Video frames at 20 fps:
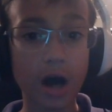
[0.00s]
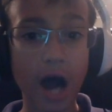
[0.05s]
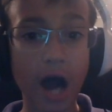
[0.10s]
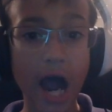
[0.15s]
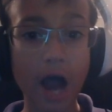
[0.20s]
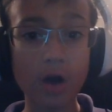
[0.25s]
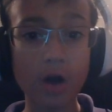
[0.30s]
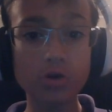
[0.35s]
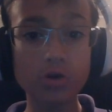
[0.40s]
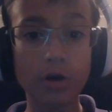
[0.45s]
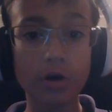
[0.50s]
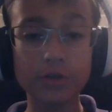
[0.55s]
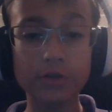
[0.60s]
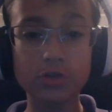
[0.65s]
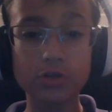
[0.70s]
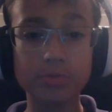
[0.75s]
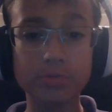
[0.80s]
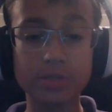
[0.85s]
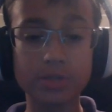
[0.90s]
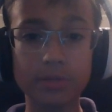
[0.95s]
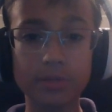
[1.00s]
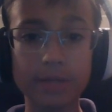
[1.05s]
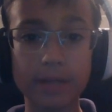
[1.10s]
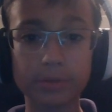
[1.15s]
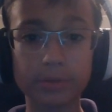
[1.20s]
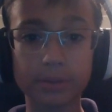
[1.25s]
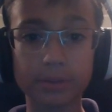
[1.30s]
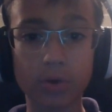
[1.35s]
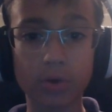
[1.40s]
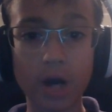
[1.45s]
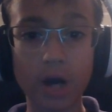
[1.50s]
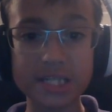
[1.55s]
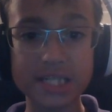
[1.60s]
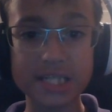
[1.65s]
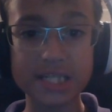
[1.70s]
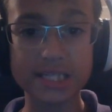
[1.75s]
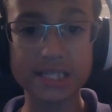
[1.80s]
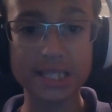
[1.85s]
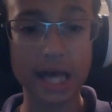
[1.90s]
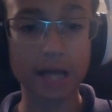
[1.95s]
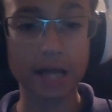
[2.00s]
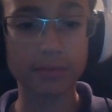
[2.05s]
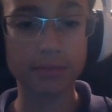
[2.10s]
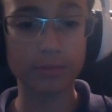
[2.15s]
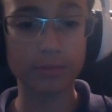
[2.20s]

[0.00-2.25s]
I don't know if YouTube's gonna be able to process that